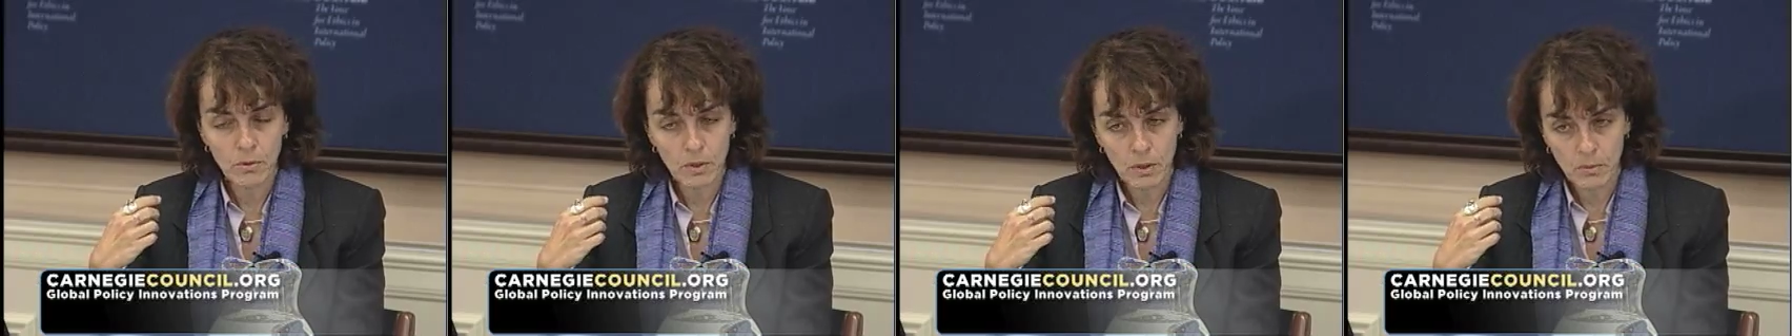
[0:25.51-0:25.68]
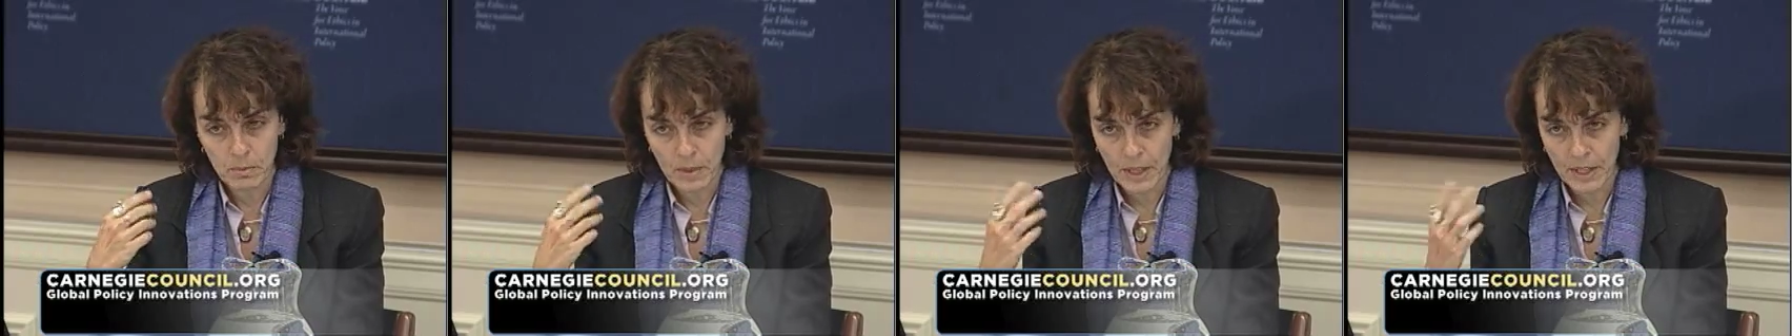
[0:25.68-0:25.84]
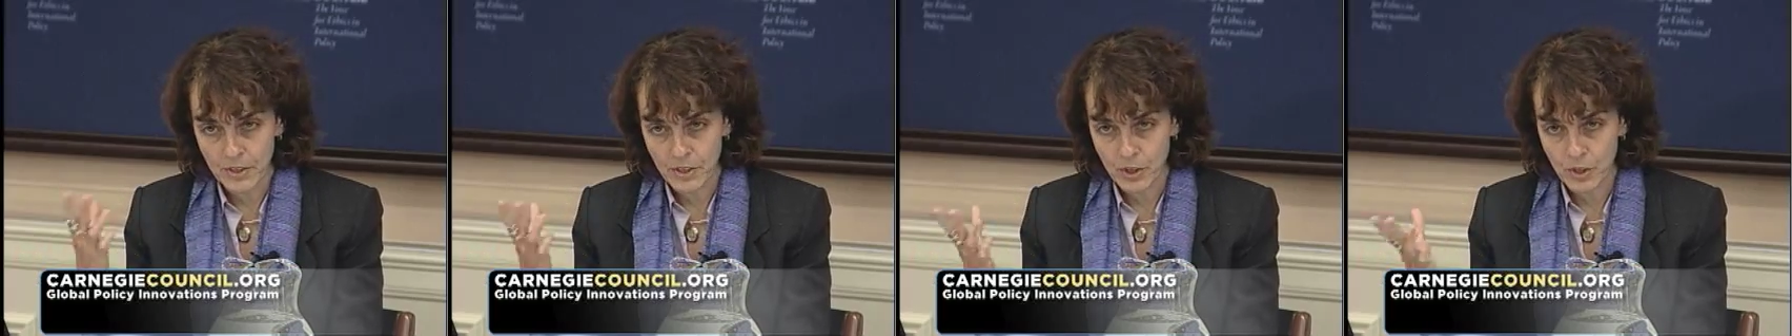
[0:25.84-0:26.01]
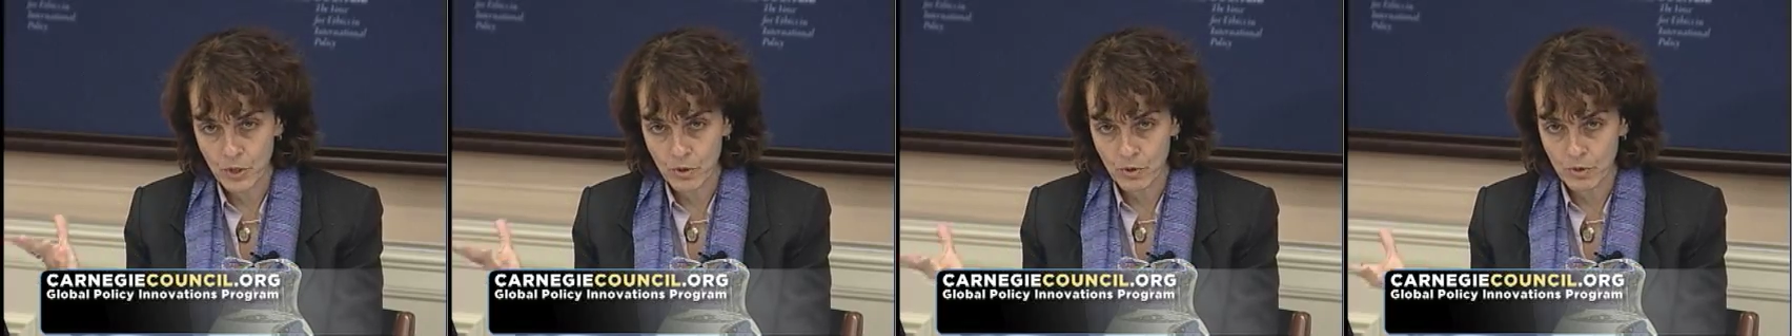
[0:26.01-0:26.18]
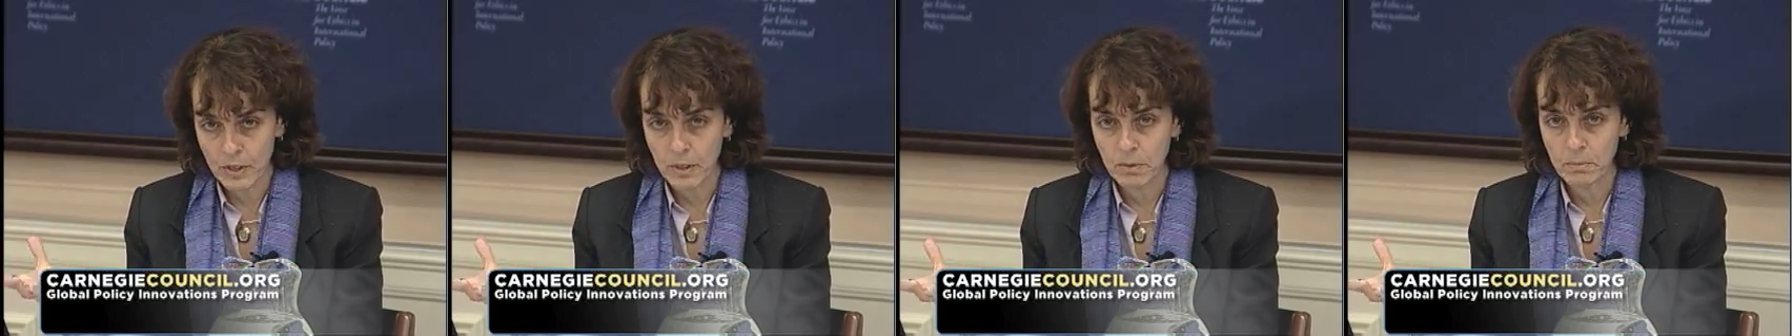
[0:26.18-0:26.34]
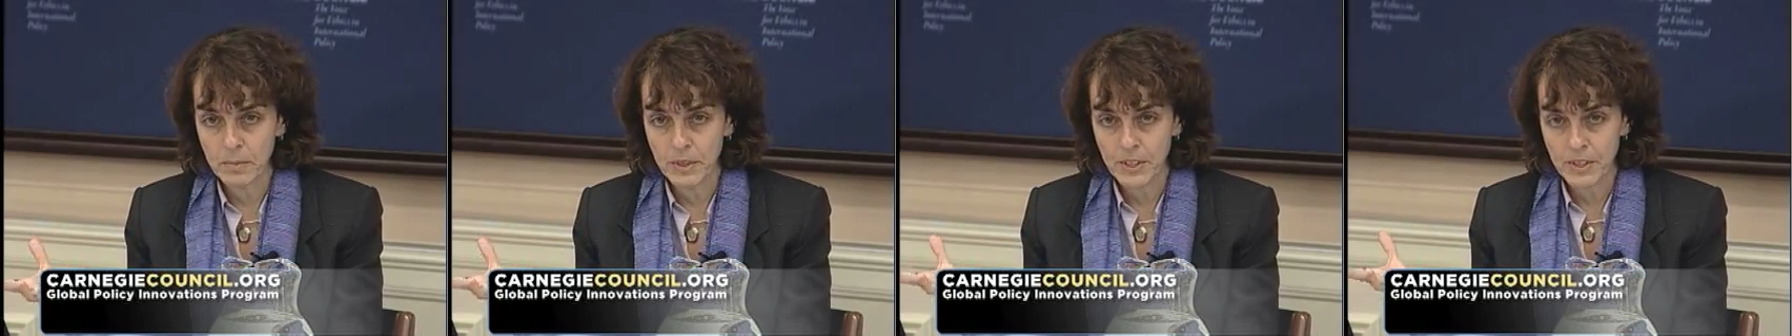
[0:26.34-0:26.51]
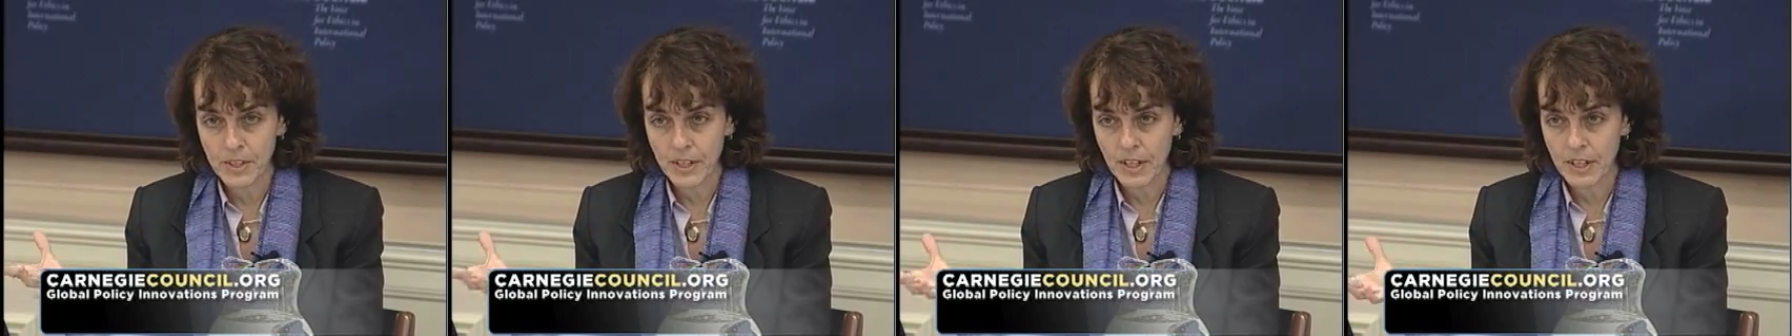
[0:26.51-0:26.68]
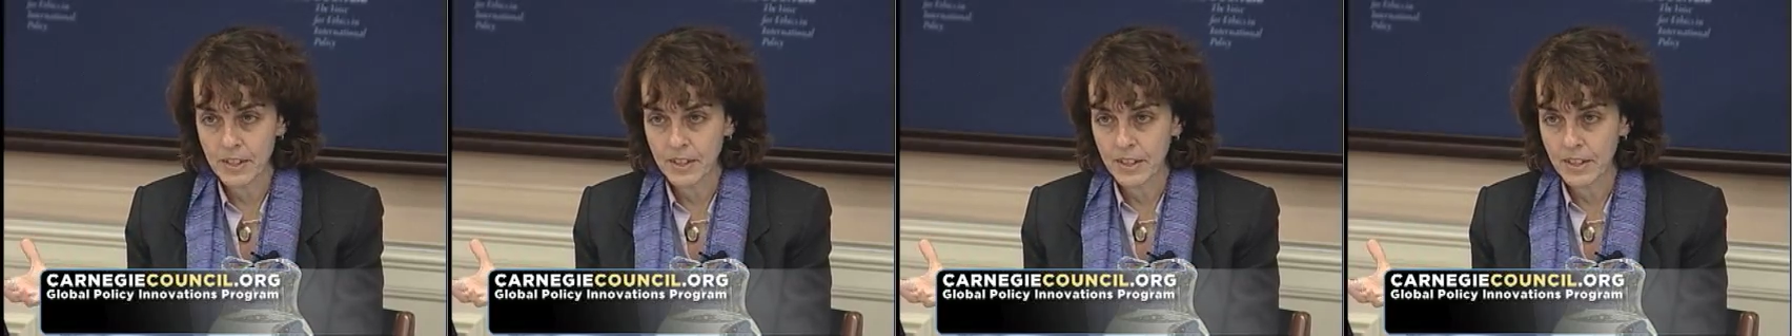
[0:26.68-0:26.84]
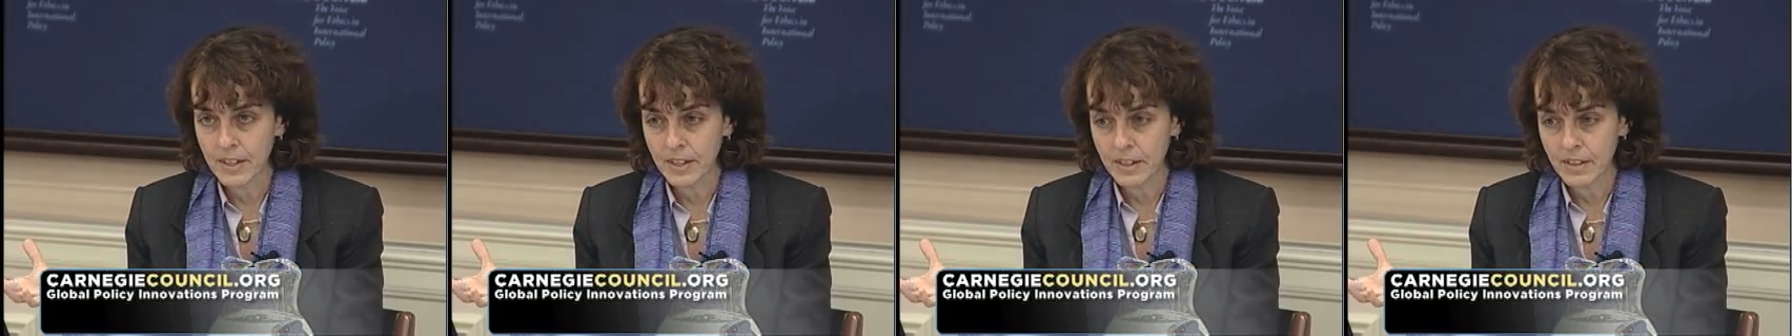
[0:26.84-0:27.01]
we mainstream this
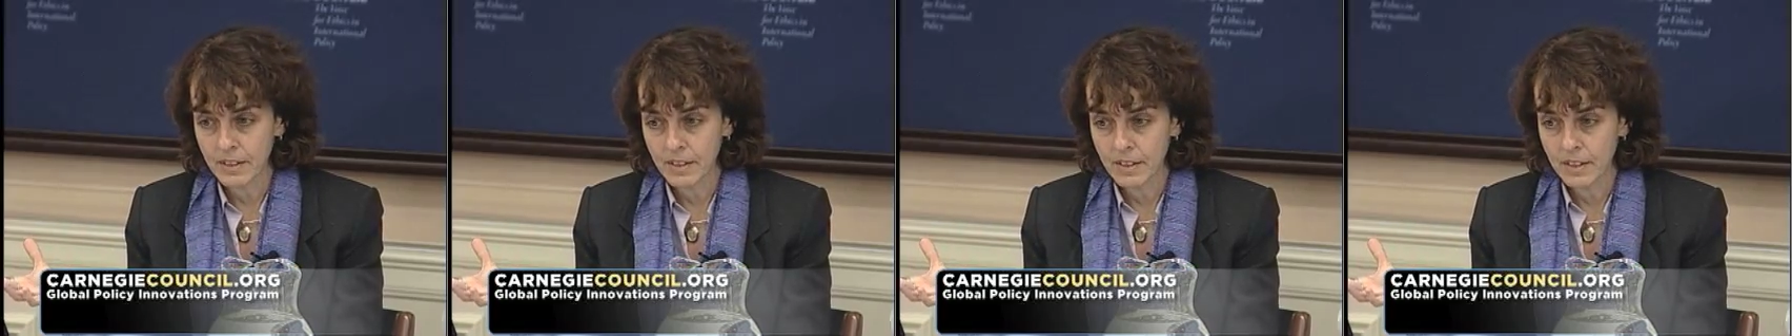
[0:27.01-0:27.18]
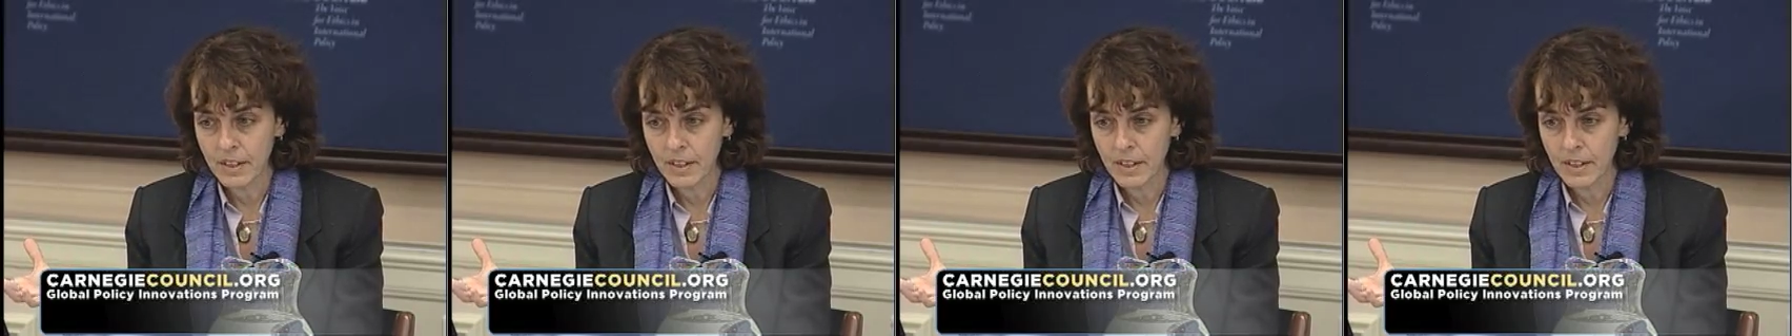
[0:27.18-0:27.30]
idea,